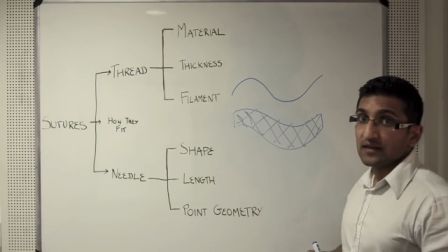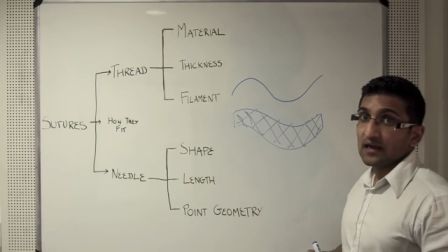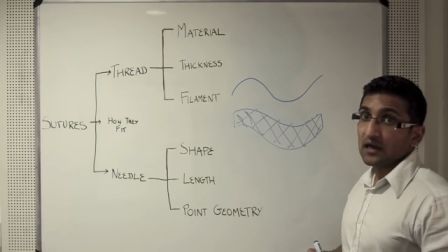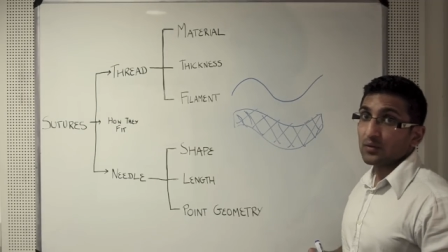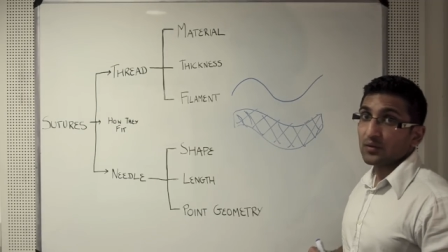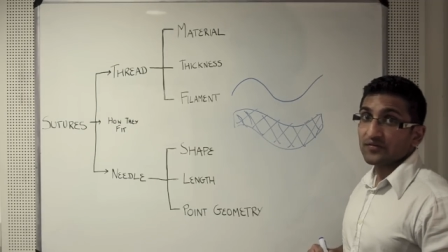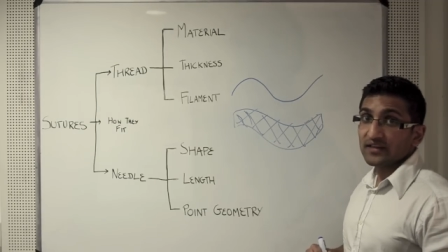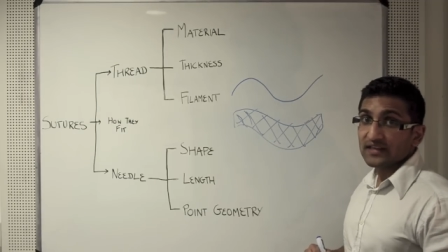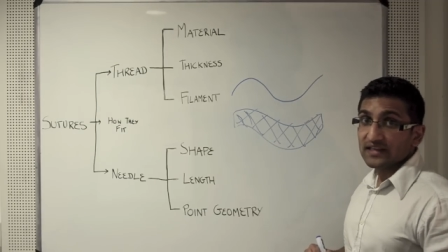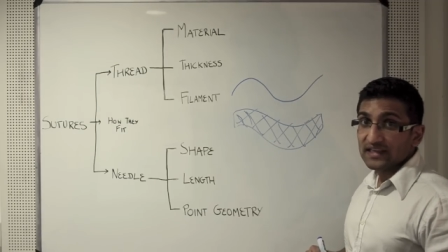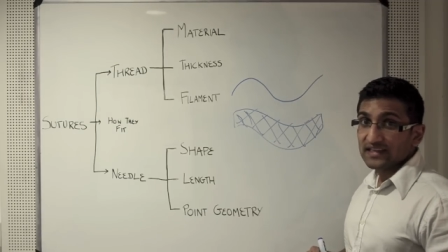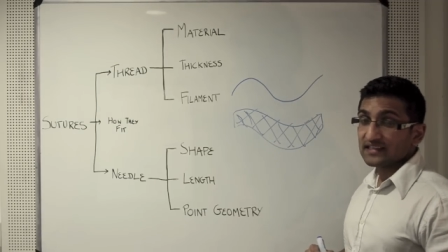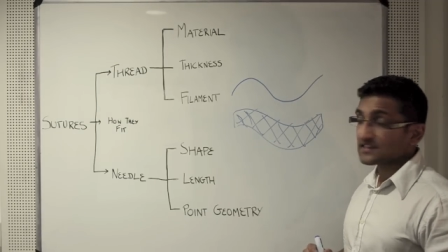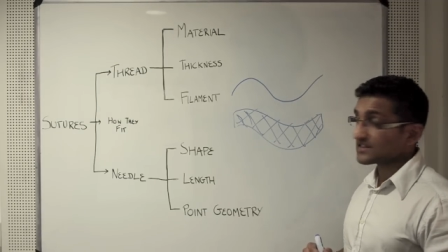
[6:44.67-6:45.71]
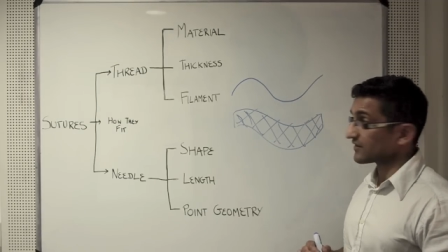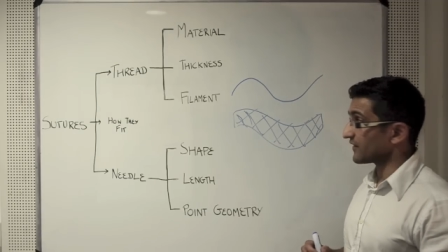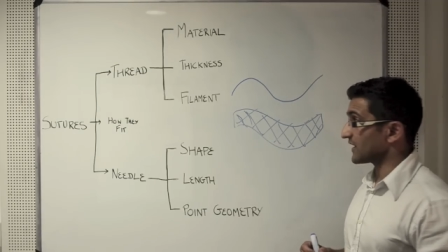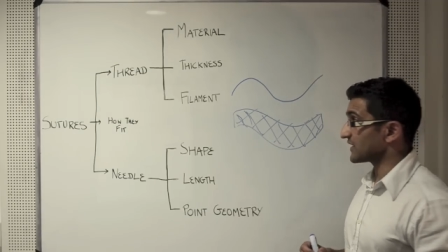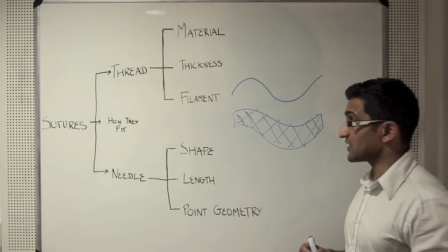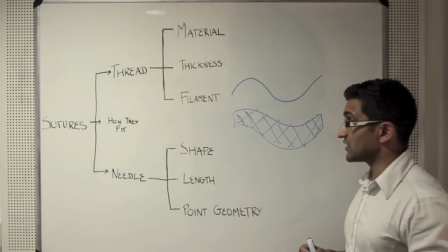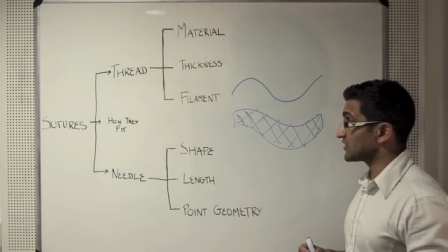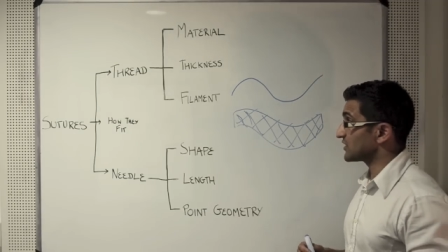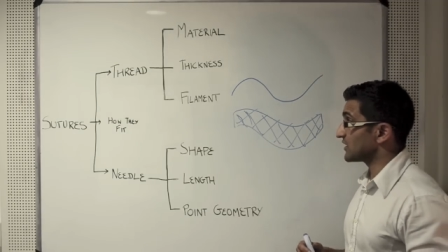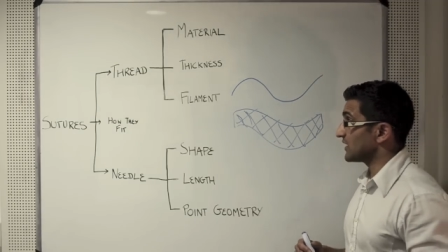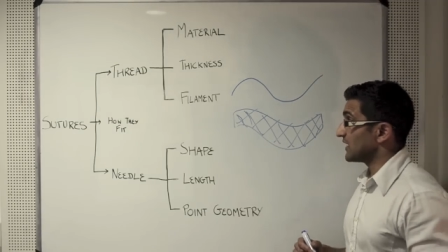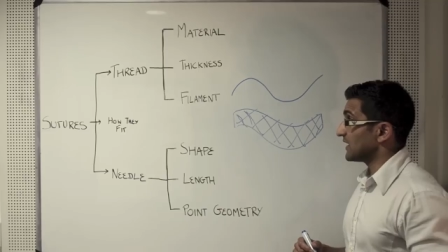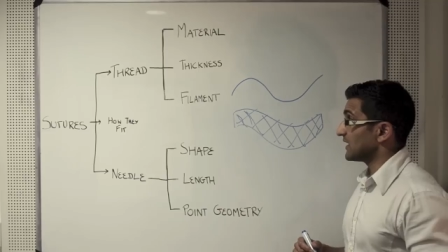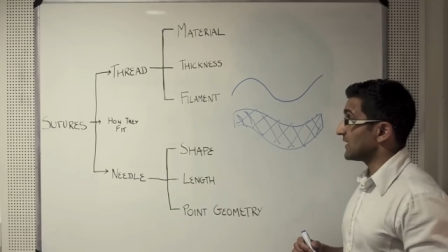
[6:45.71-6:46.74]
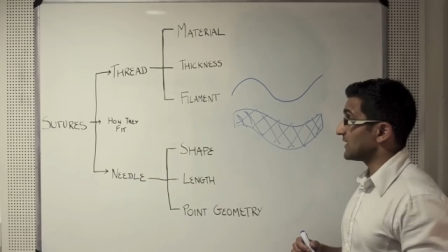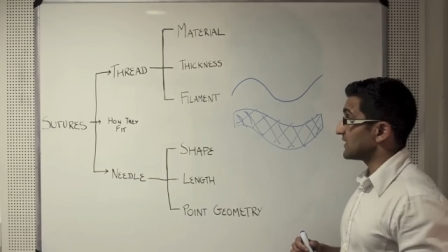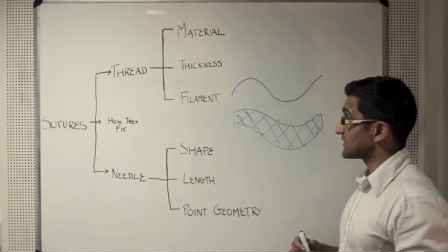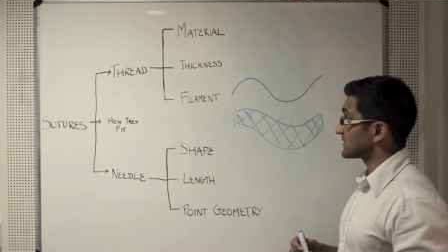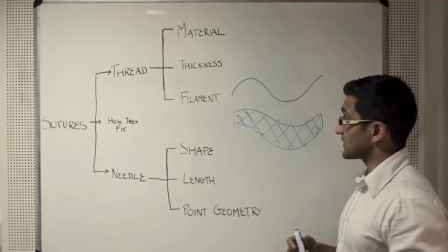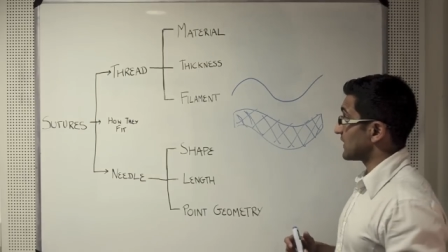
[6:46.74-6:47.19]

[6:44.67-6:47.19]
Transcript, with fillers: However, the key disadvantage is